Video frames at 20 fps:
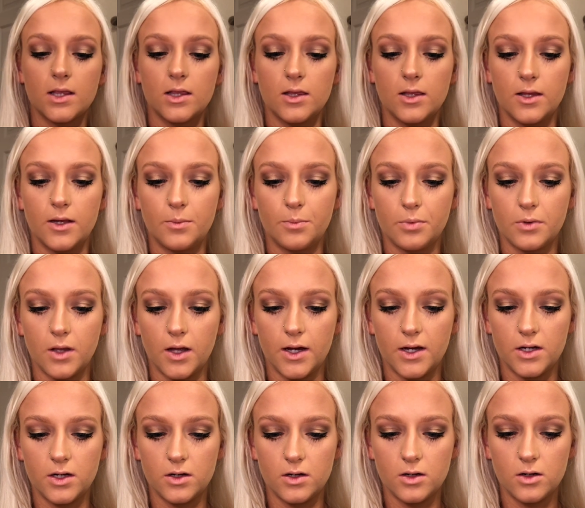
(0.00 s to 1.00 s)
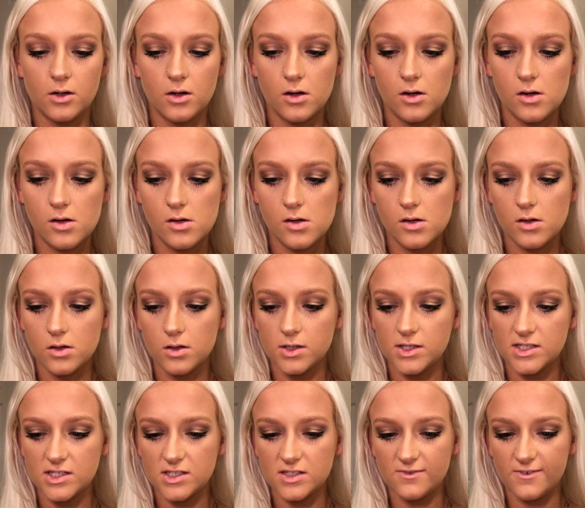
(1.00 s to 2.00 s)
lip liner.
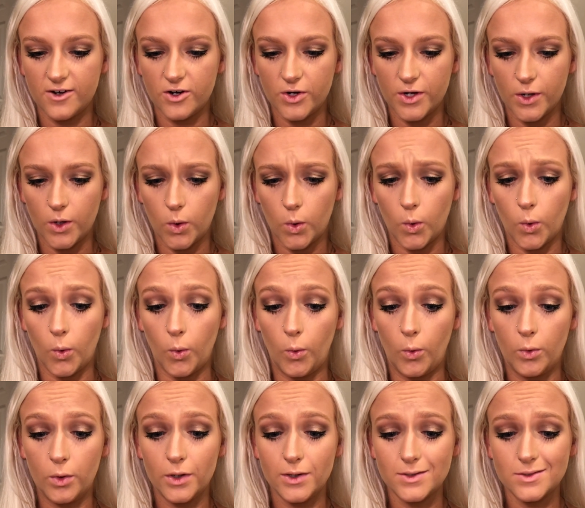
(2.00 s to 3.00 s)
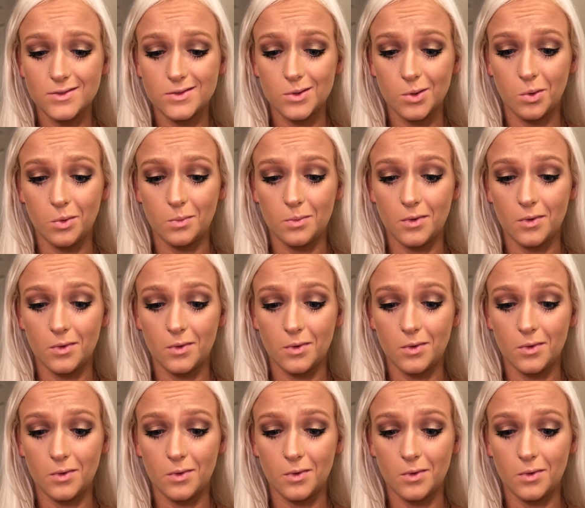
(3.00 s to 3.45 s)
It's very old, so